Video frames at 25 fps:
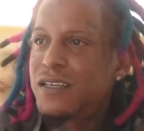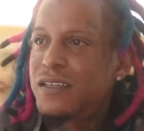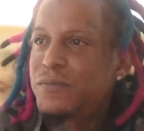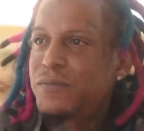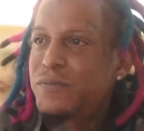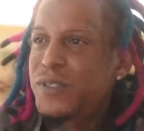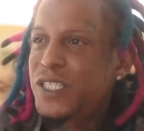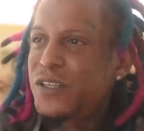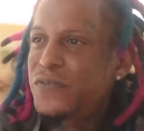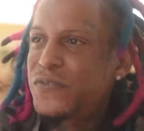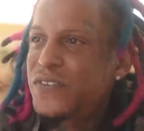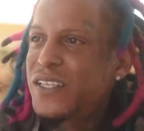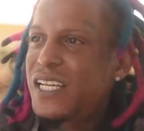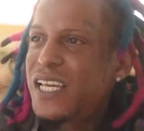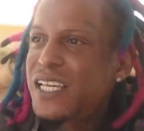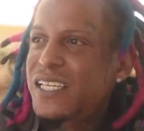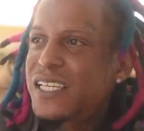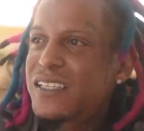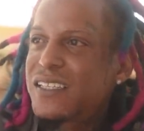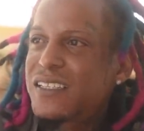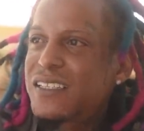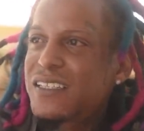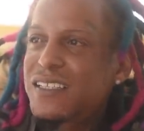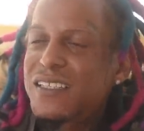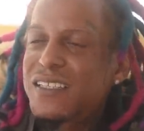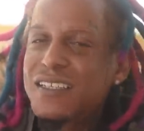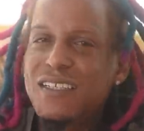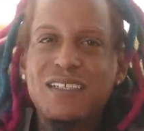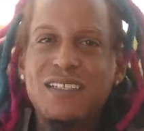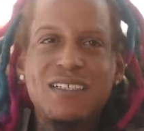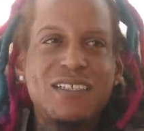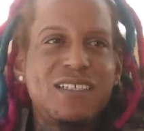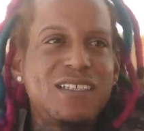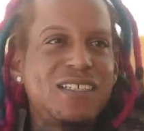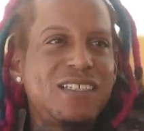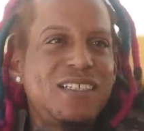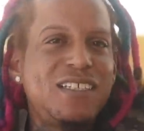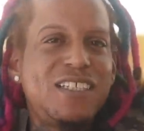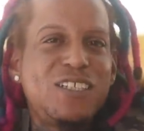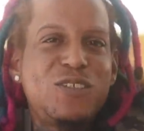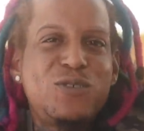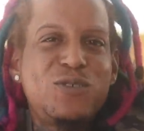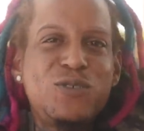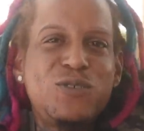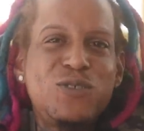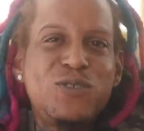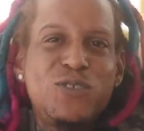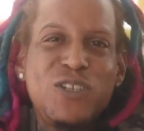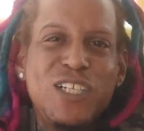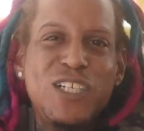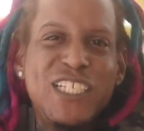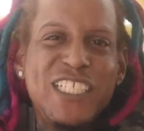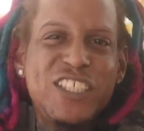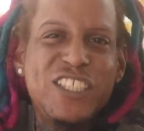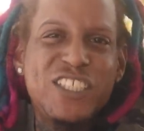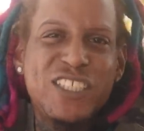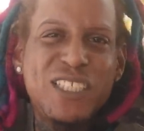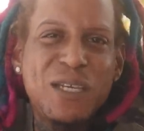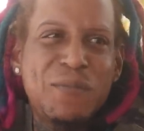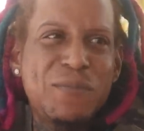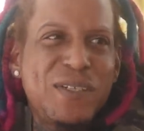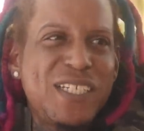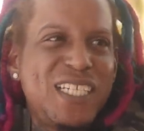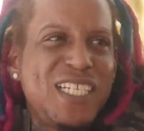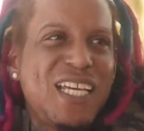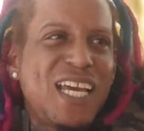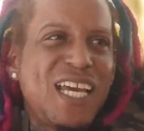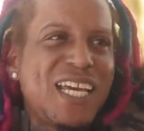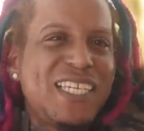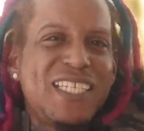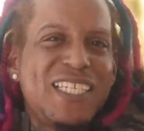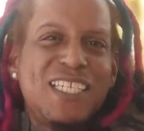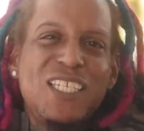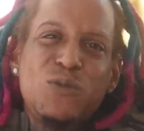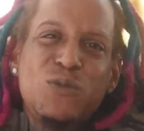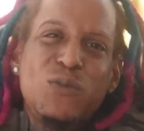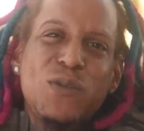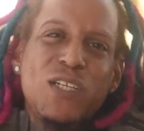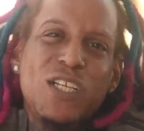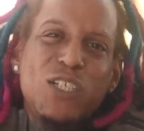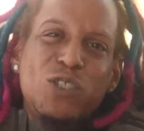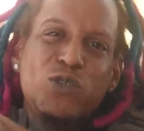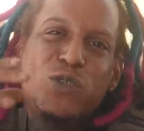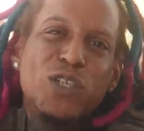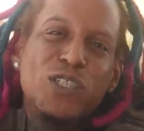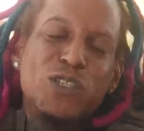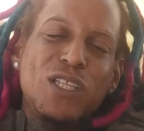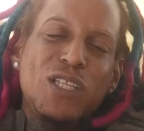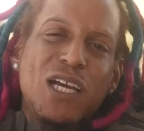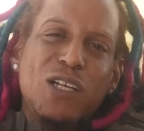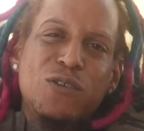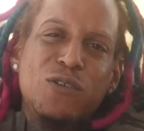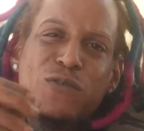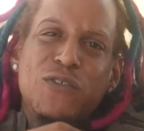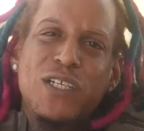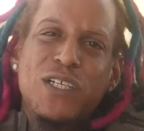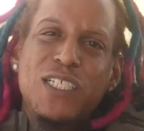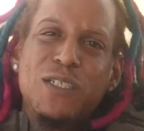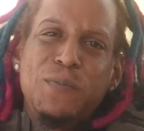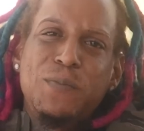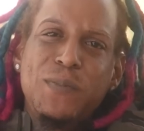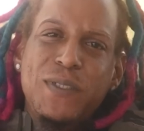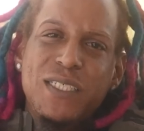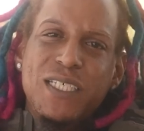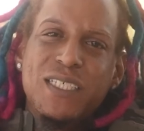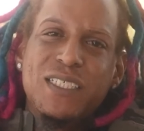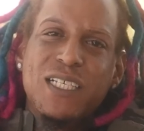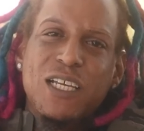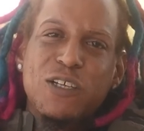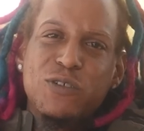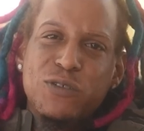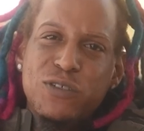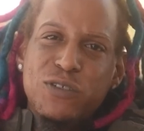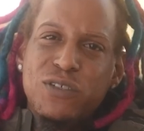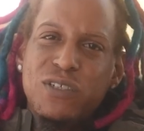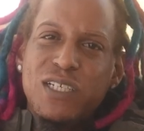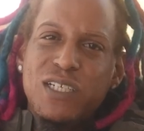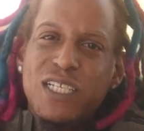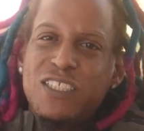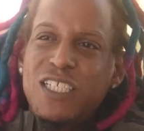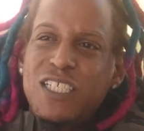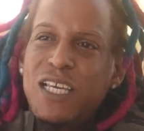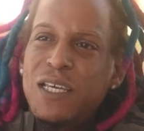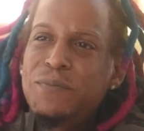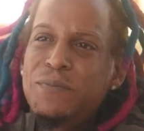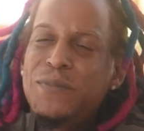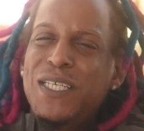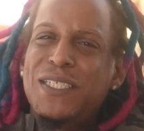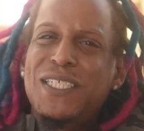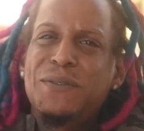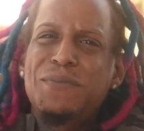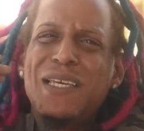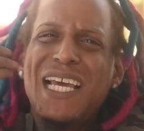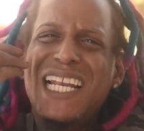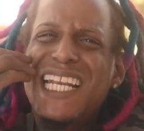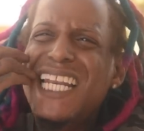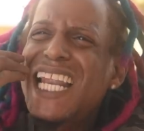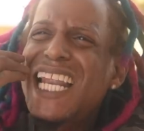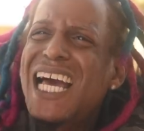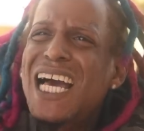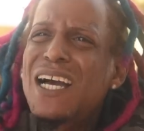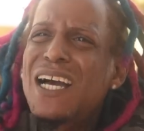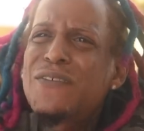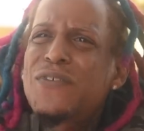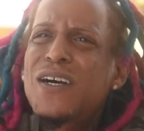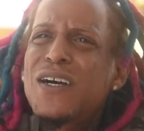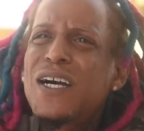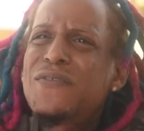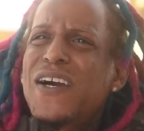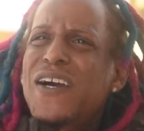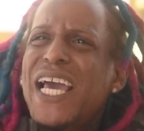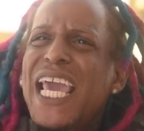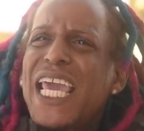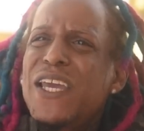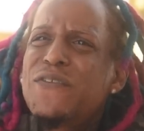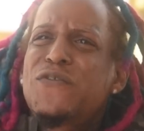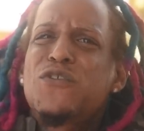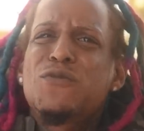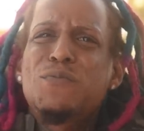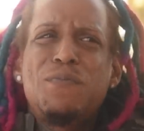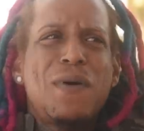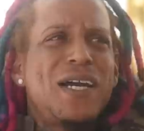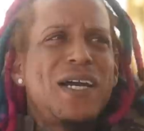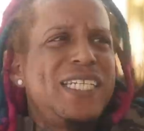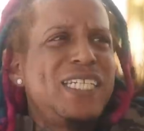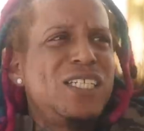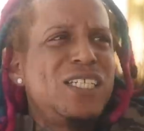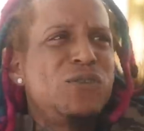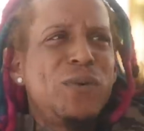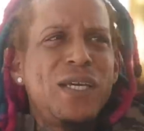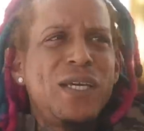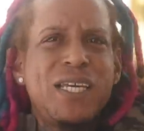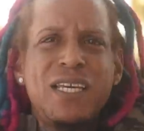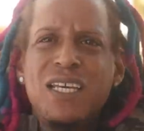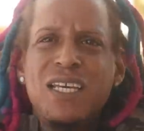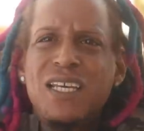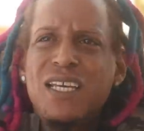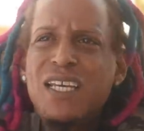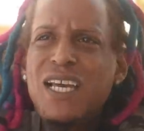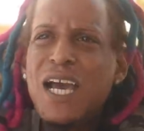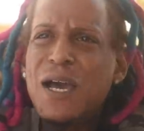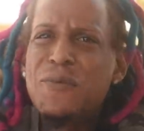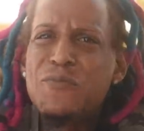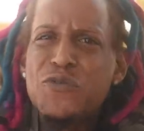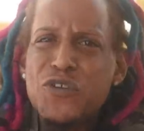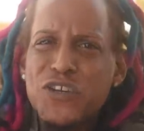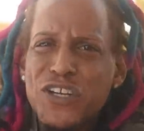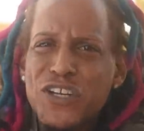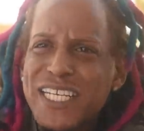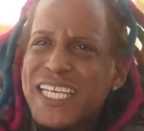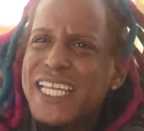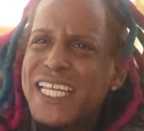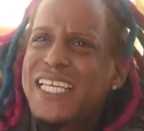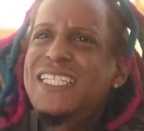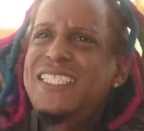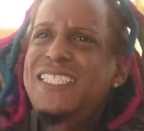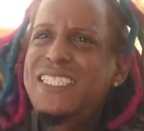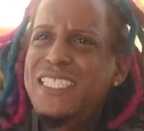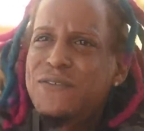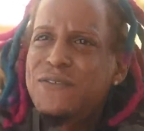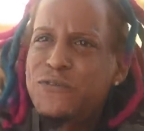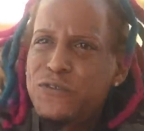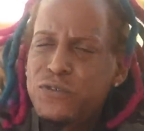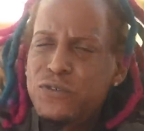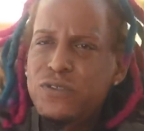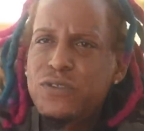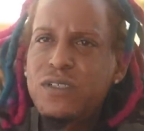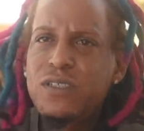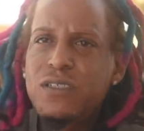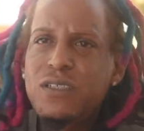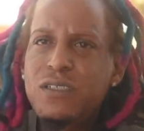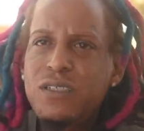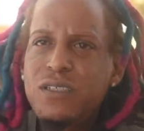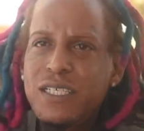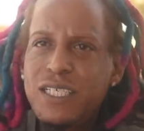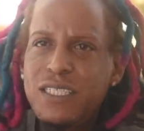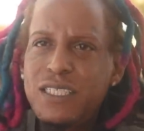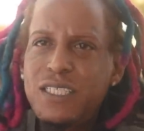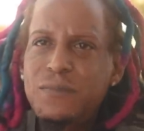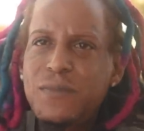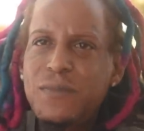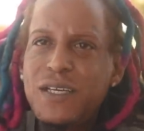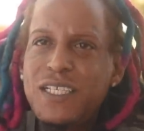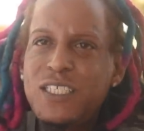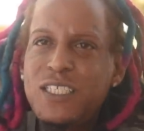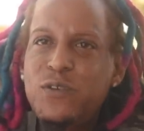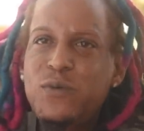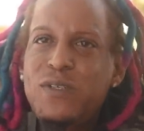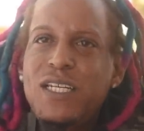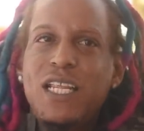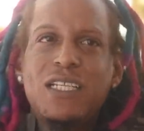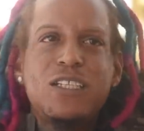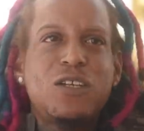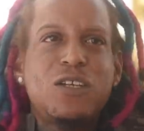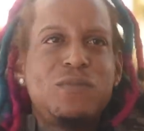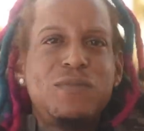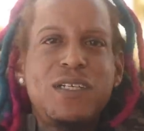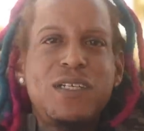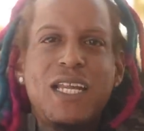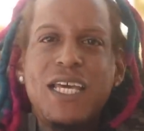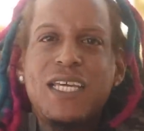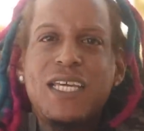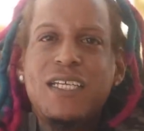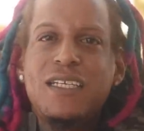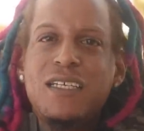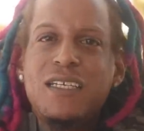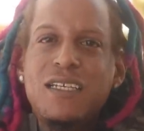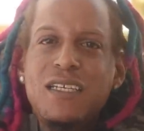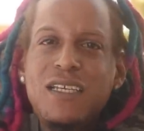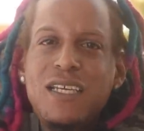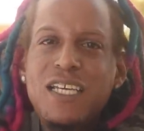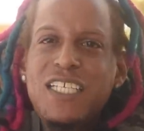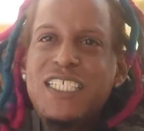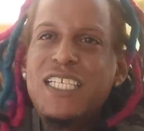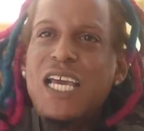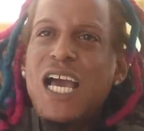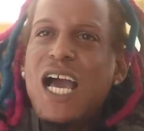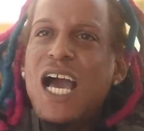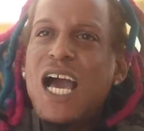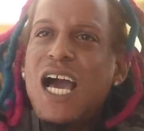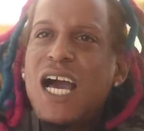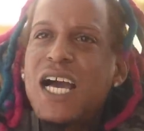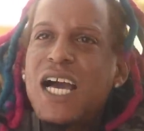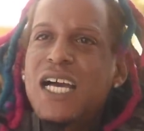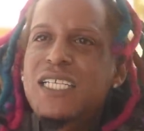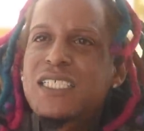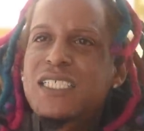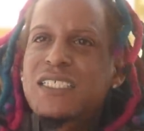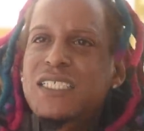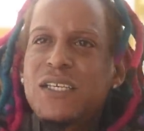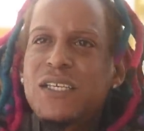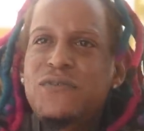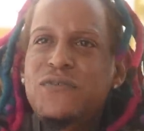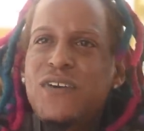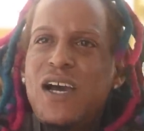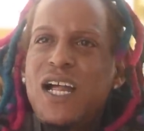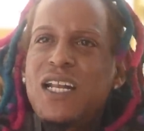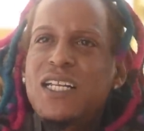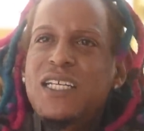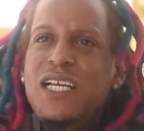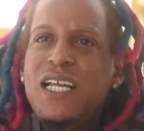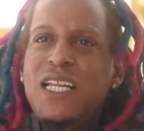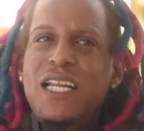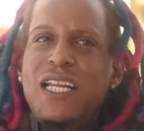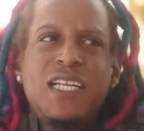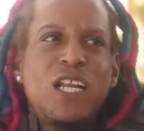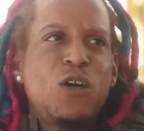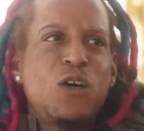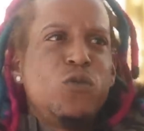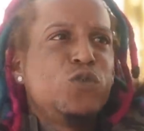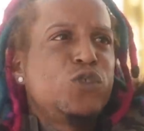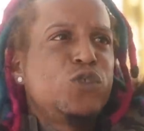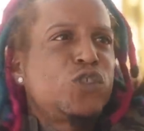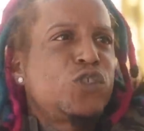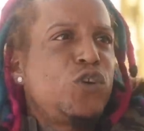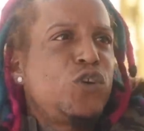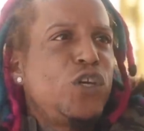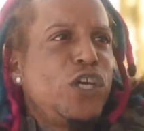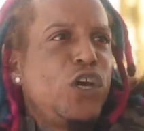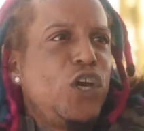me not feel like it couldn't be legit and they give from the traitor all over the place, and really that's why I make me a laugh off of everybody where I be negative. Really. You get to me and say what that come like your alkaline push.